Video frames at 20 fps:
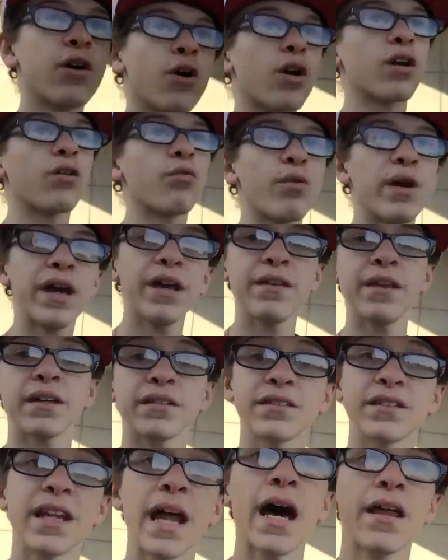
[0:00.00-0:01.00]
on a way
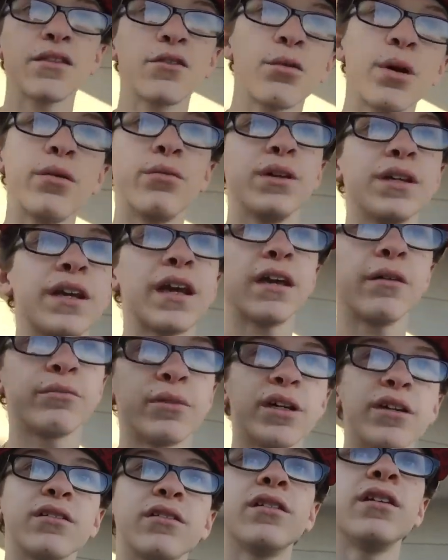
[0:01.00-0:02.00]
that's not the way we came
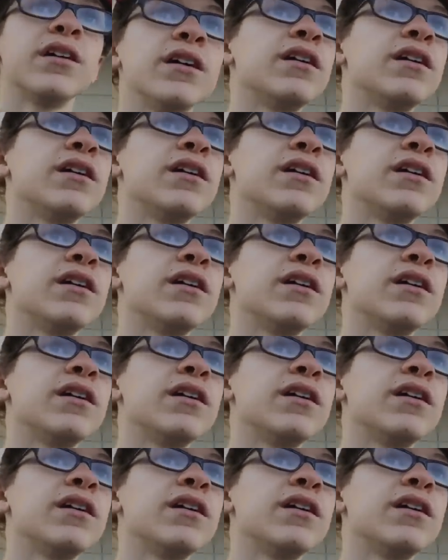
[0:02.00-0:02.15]
in.